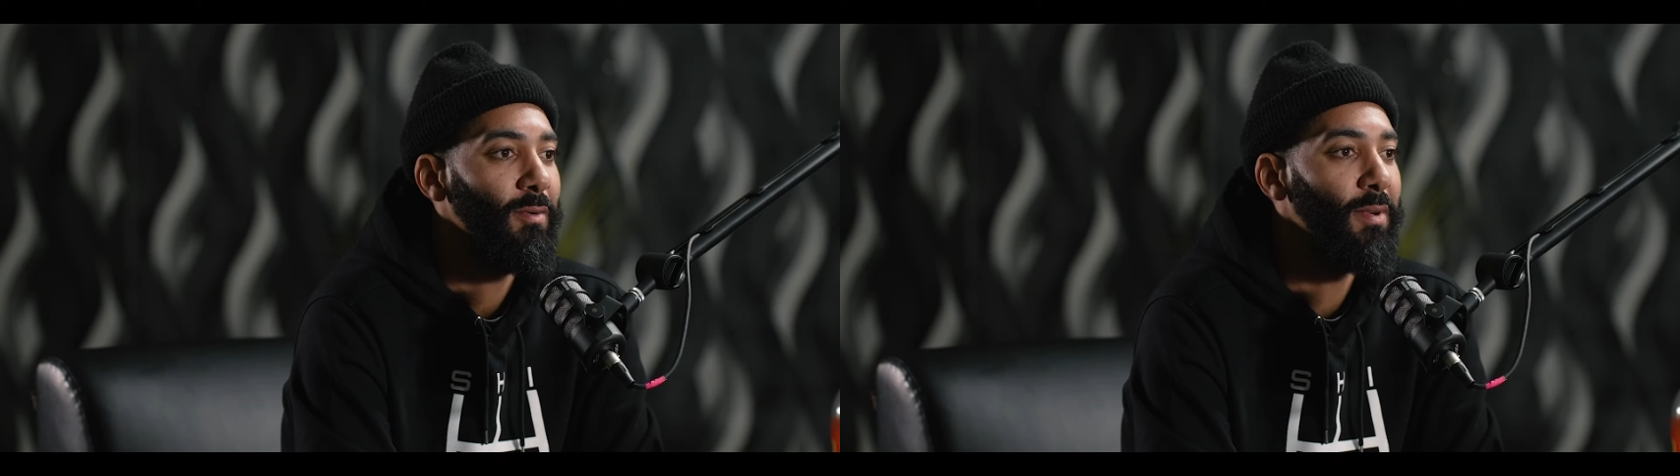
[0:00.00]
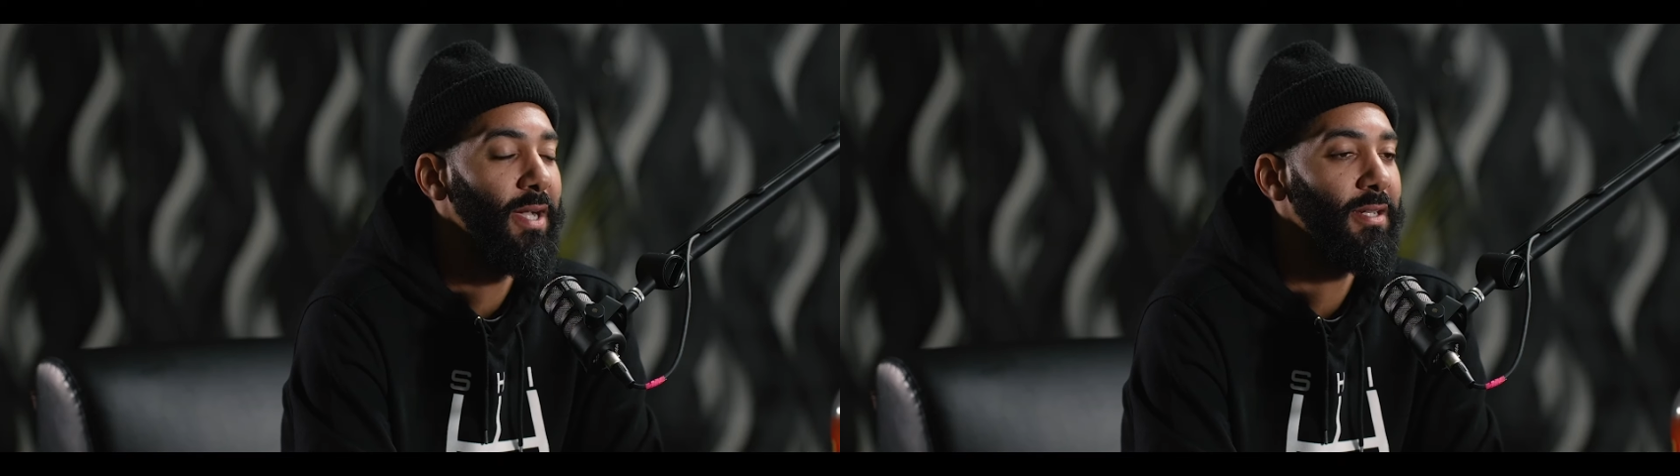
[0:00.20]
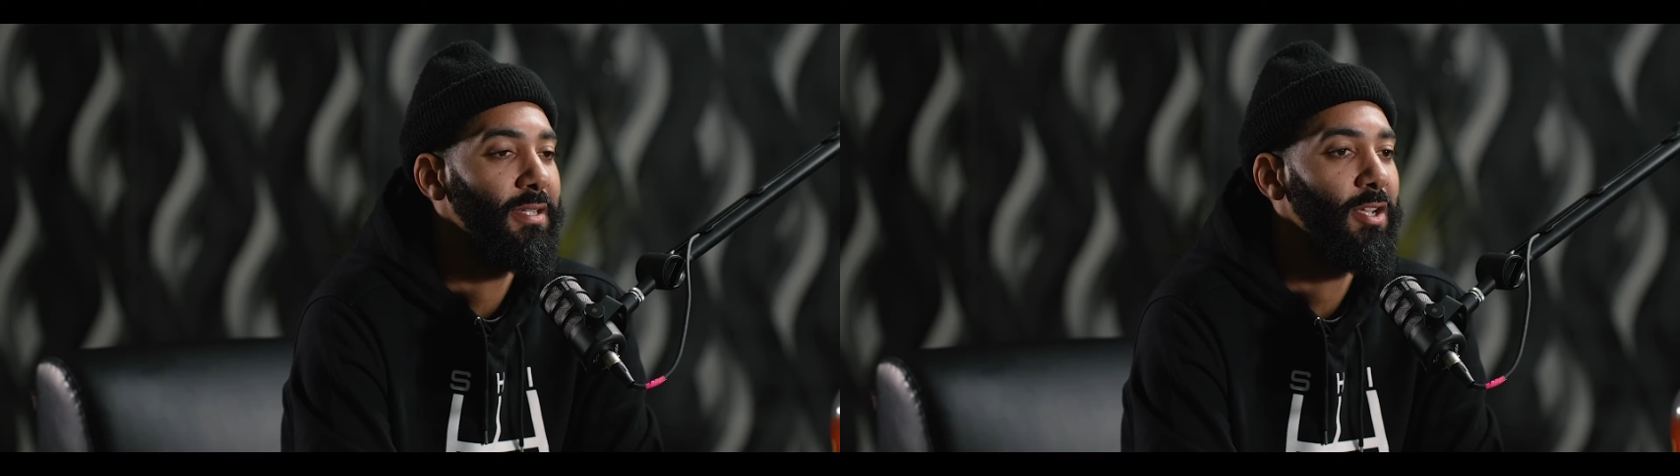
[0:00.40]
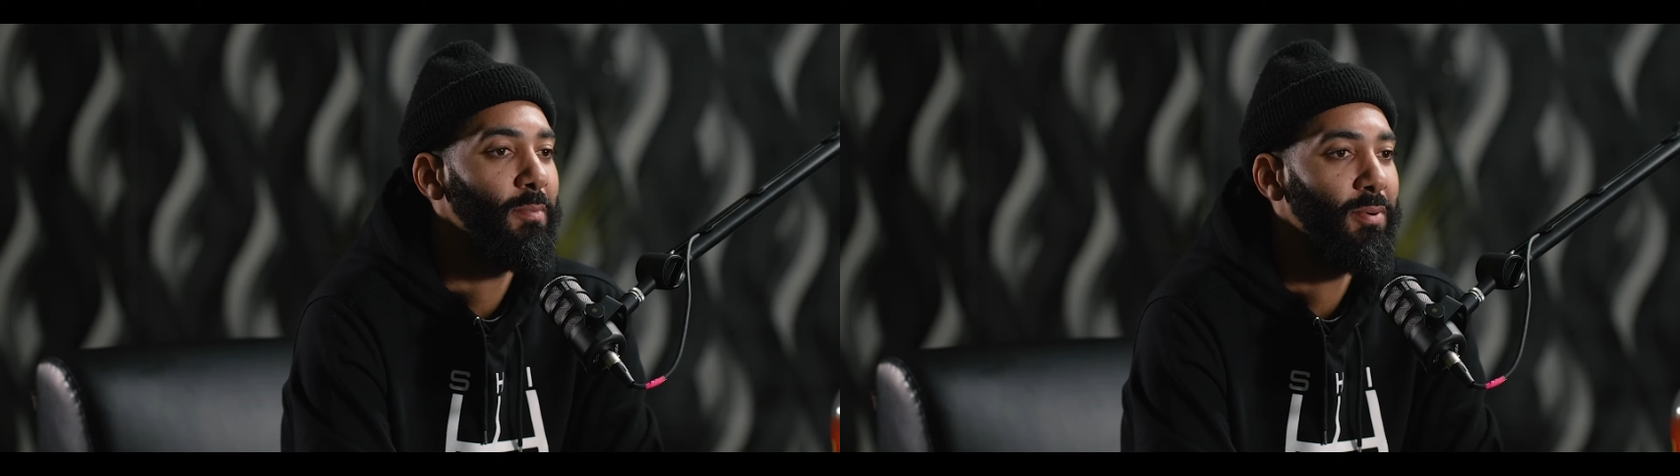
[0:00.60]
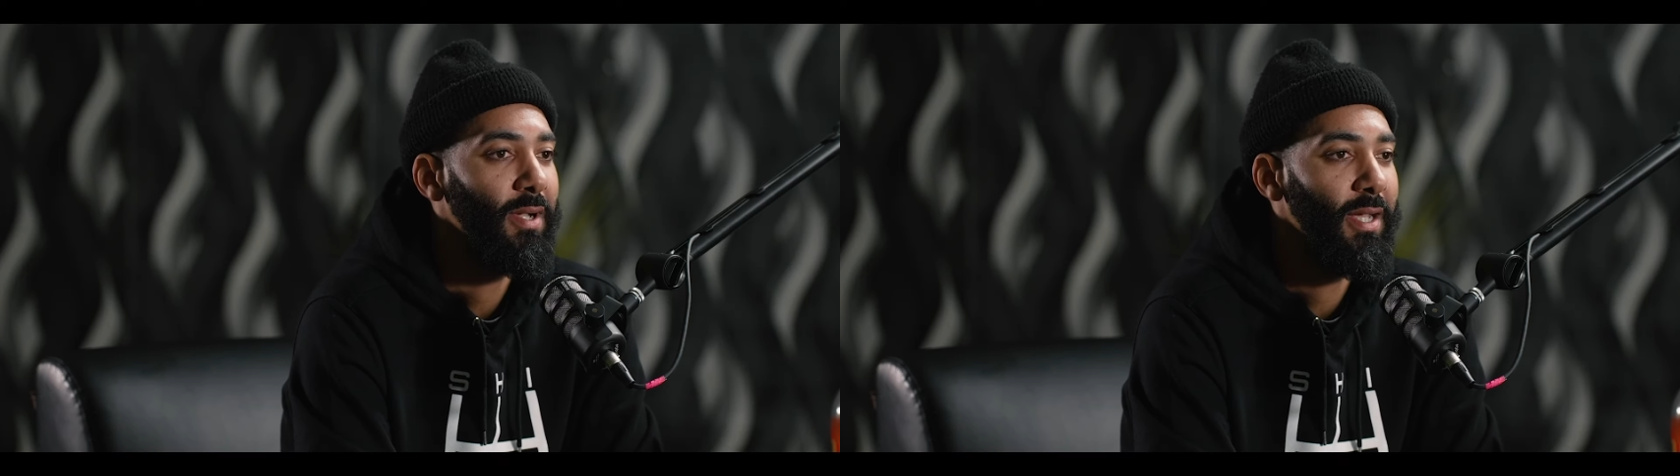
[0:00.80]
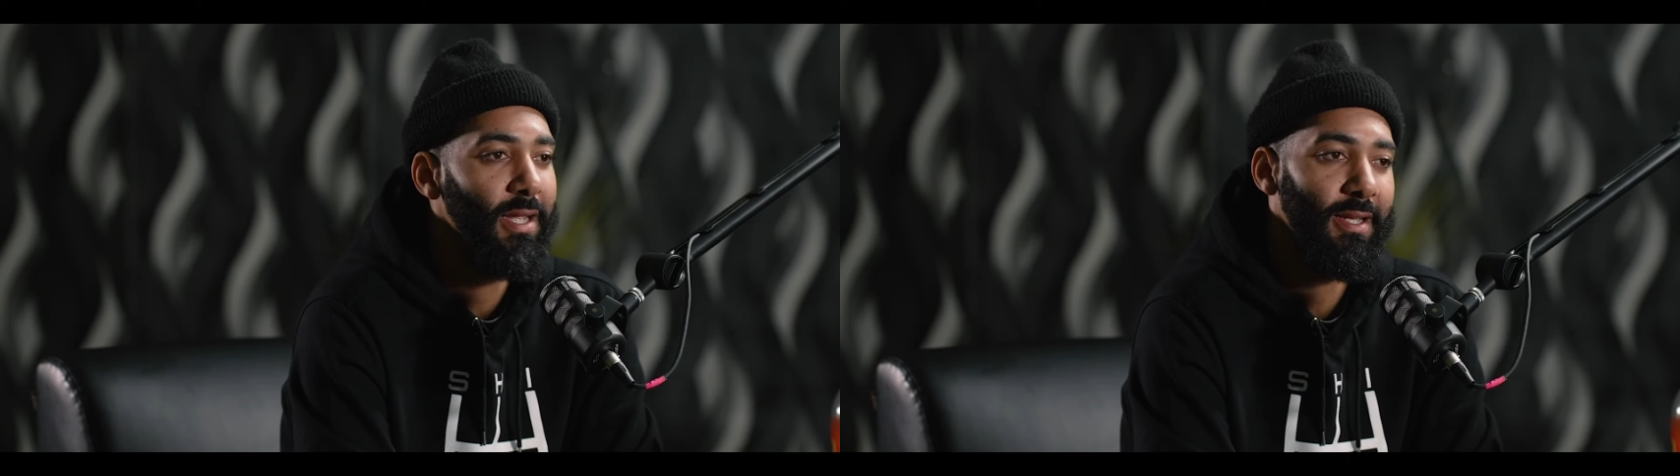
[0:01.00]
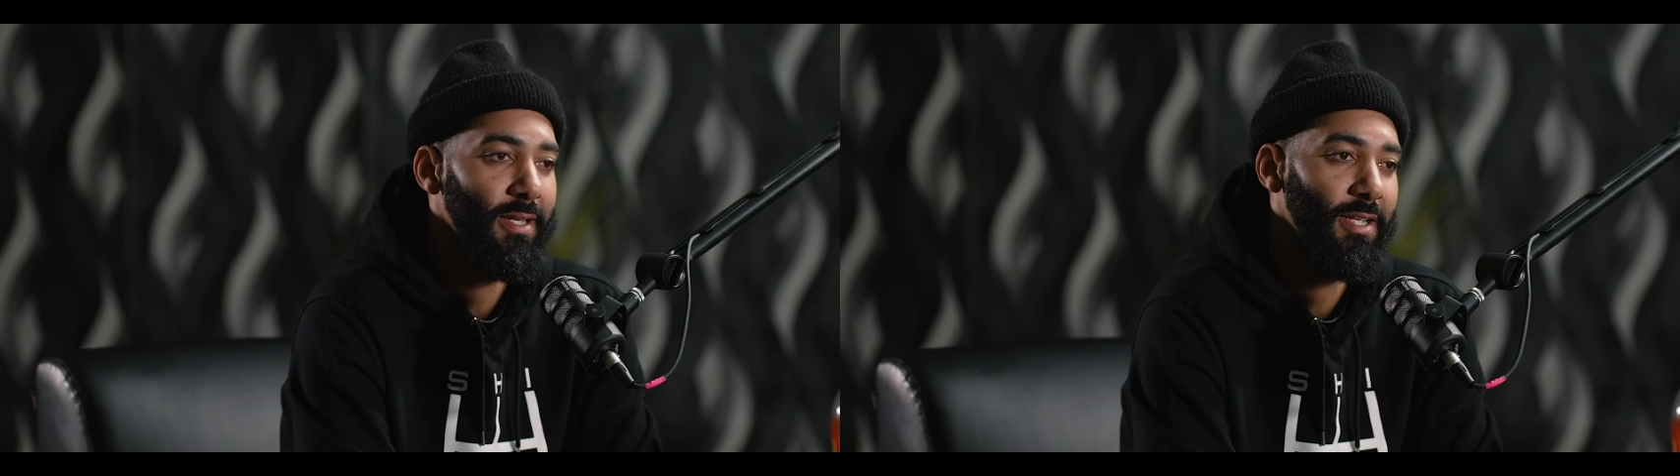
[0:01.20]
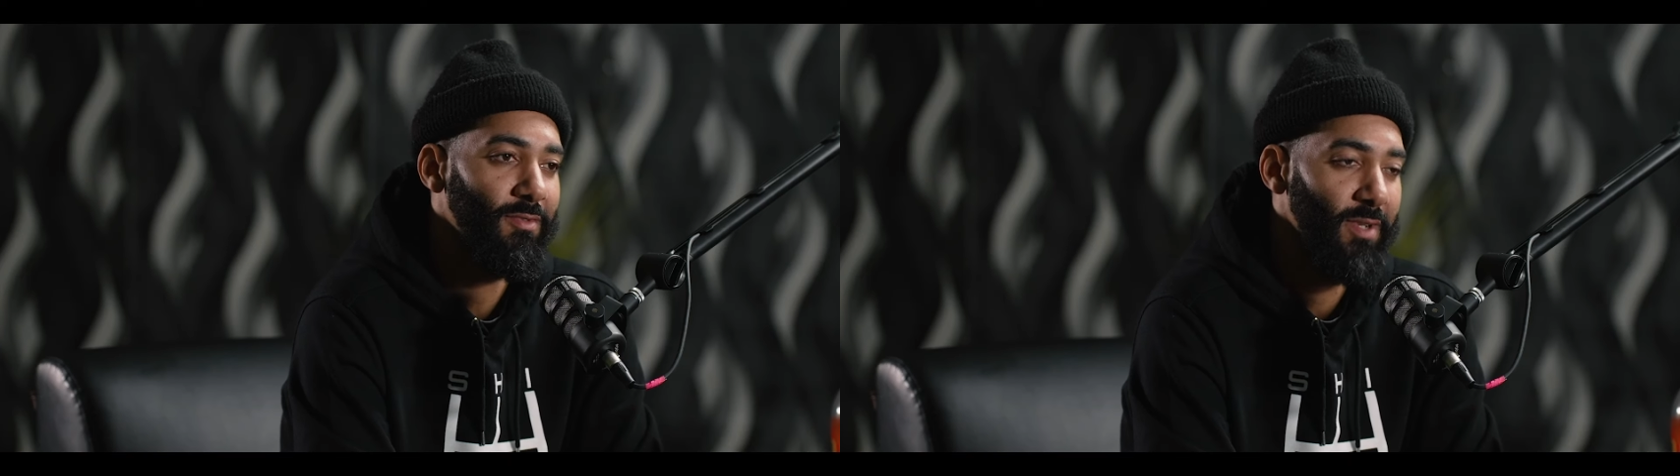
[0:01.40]
but to your point,
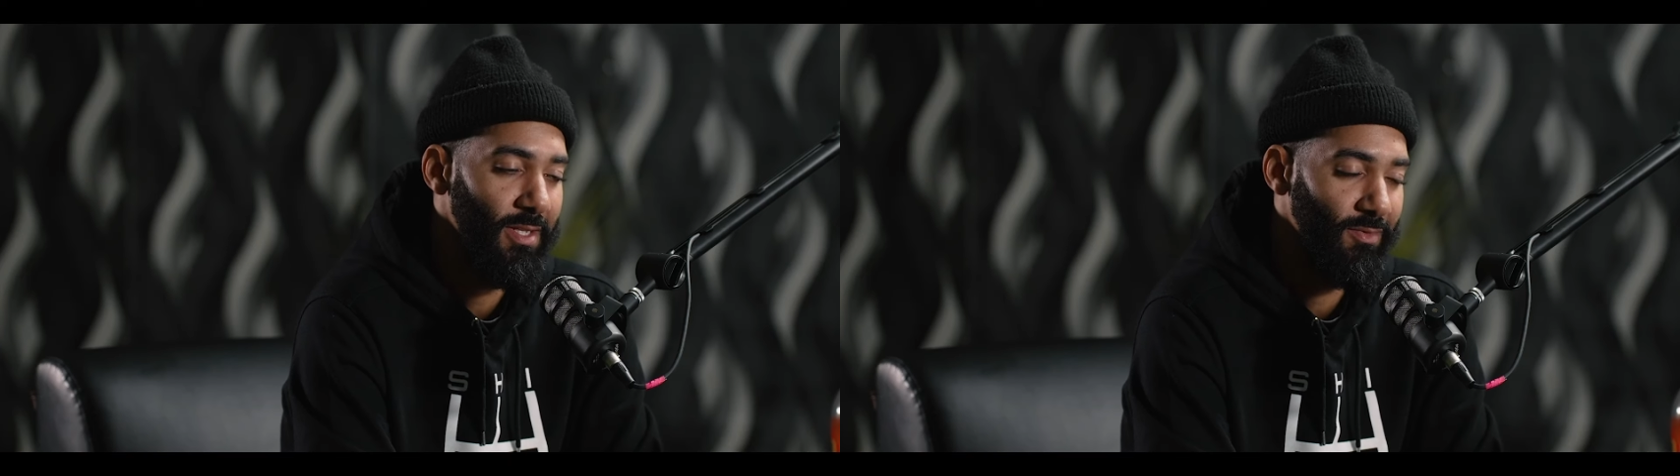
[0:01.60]
it's